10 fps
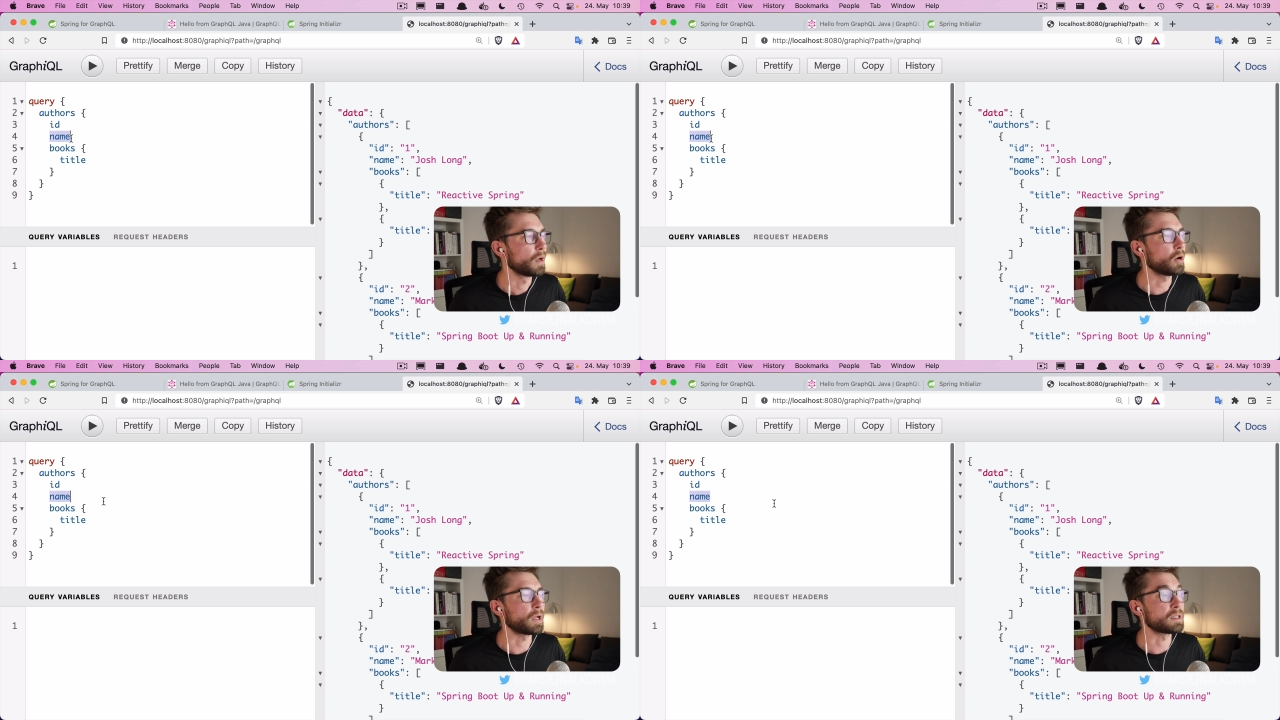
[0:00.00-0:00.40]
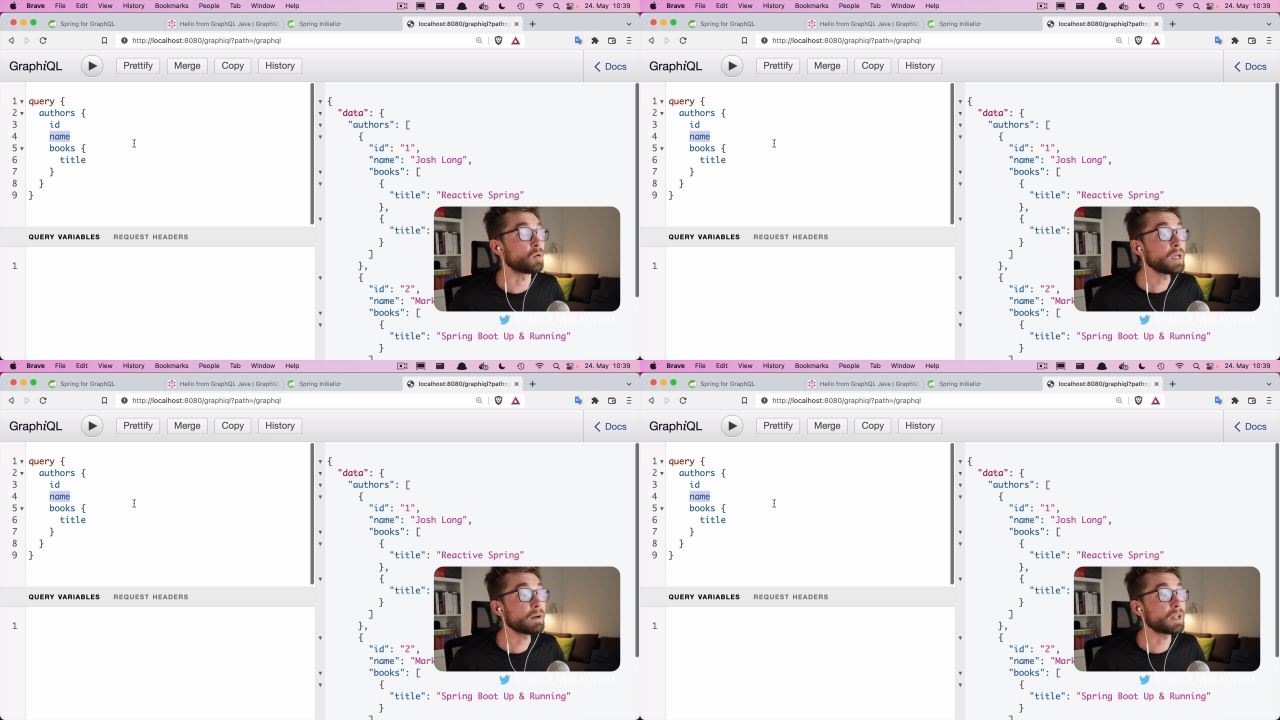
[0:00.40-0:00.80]
Okay, so
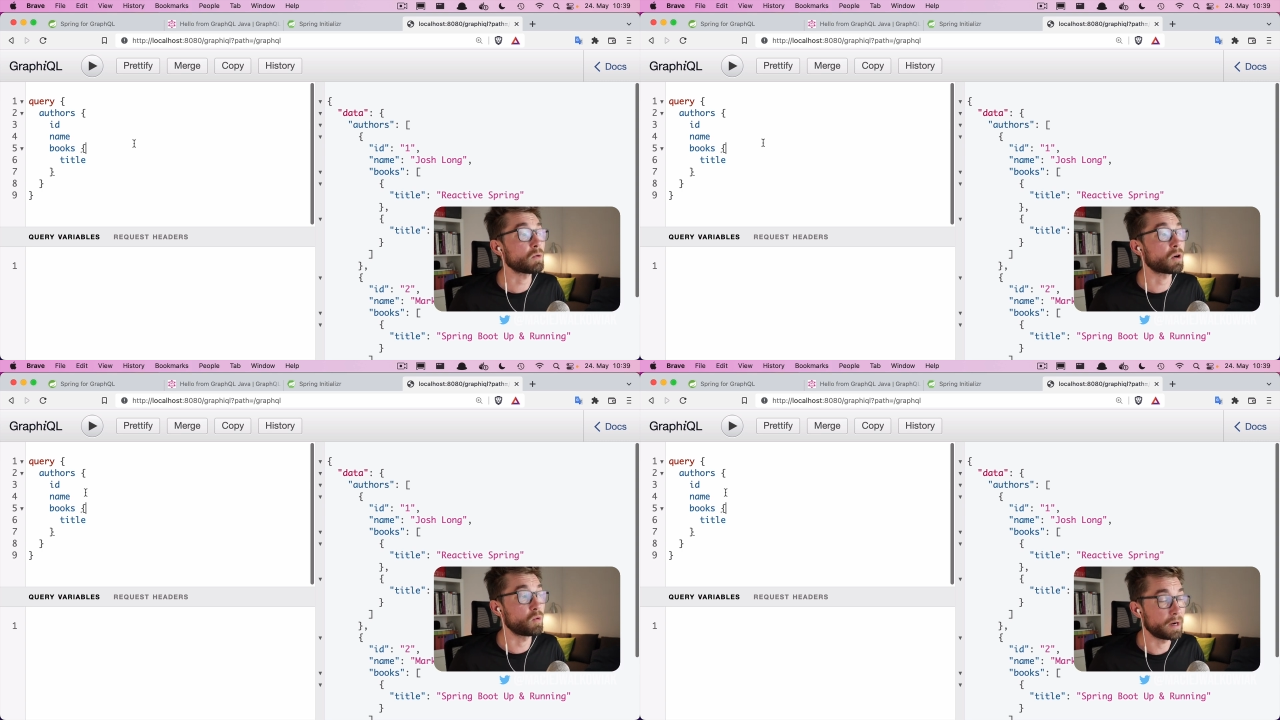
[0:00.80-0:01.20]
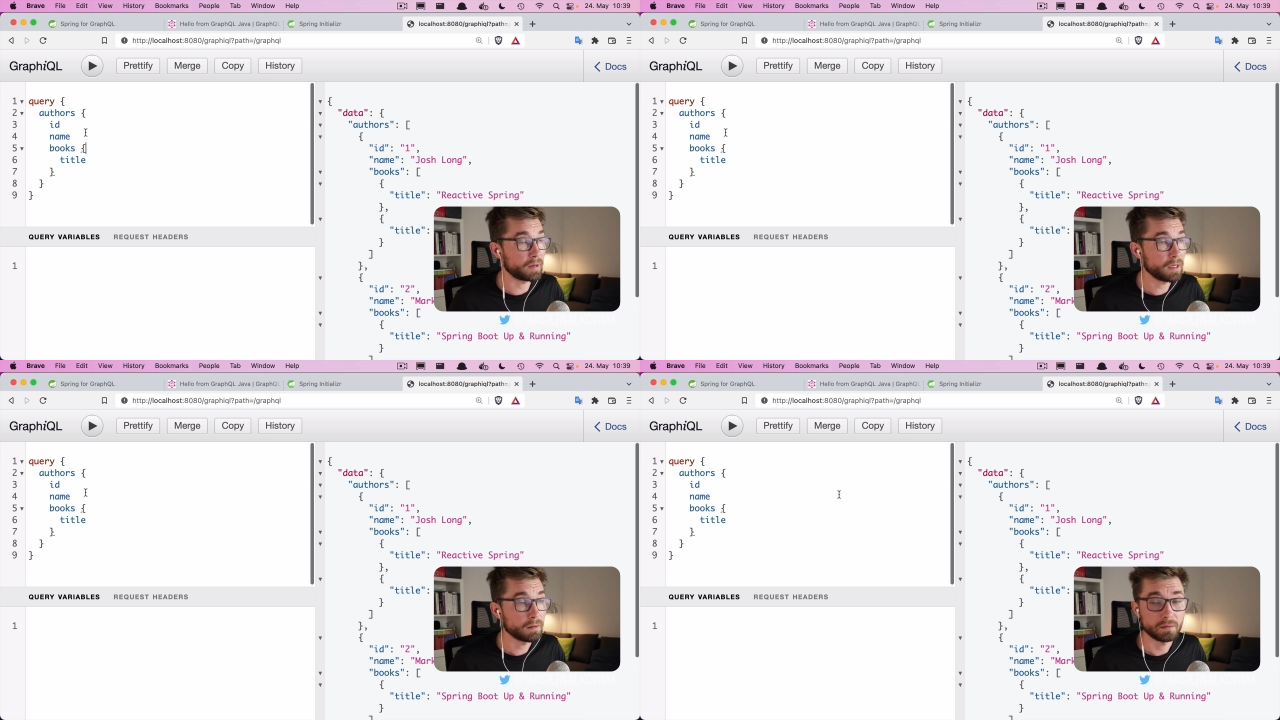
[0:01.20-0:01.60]
we have now
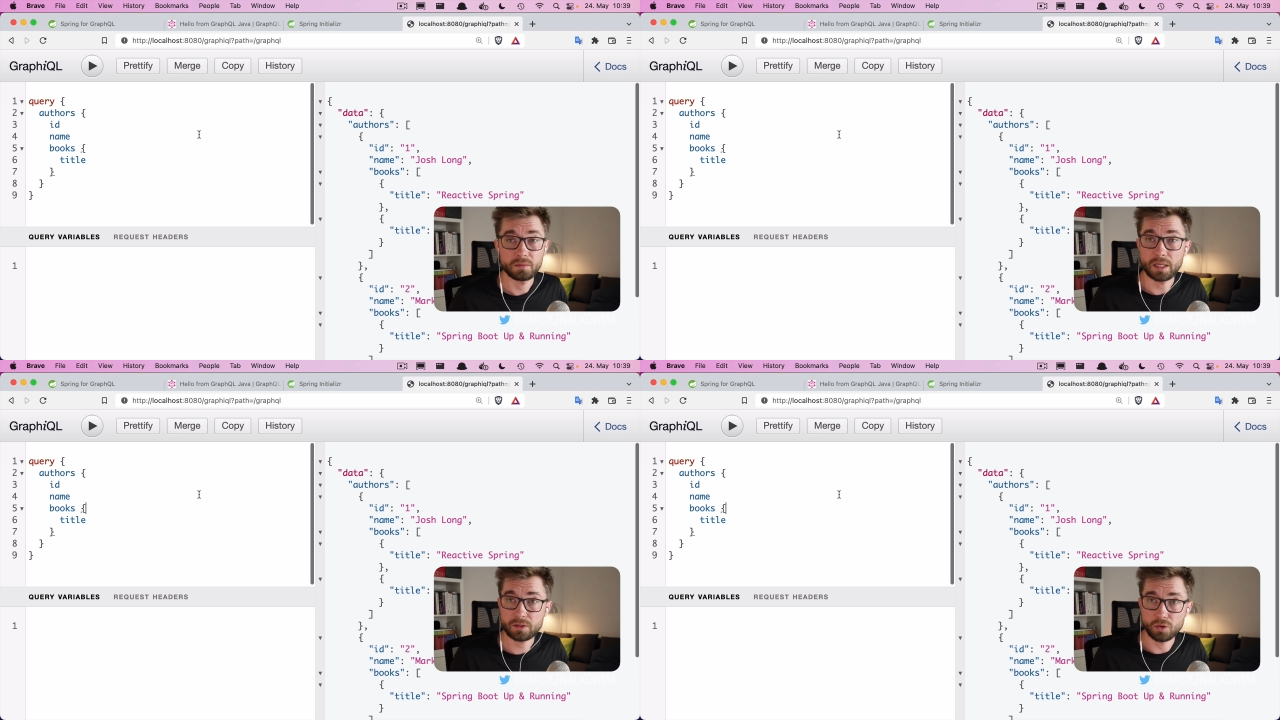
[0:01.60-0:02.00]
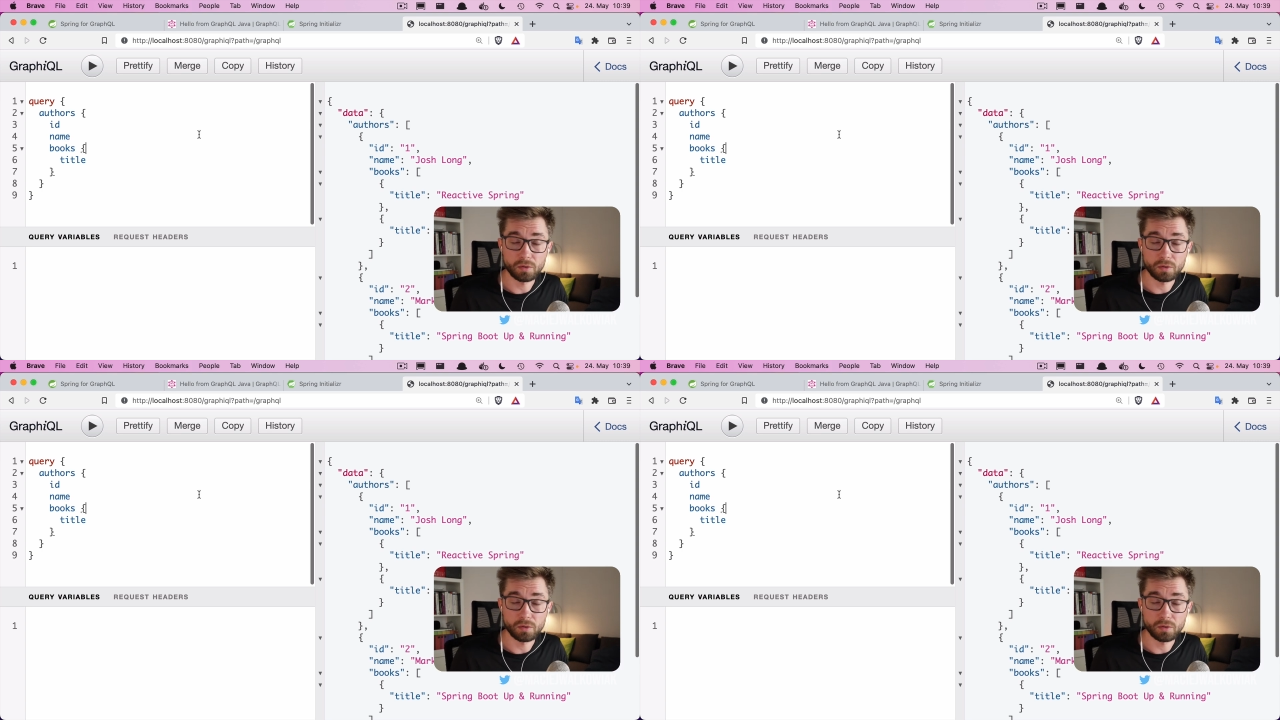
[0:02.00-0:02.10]
query. That's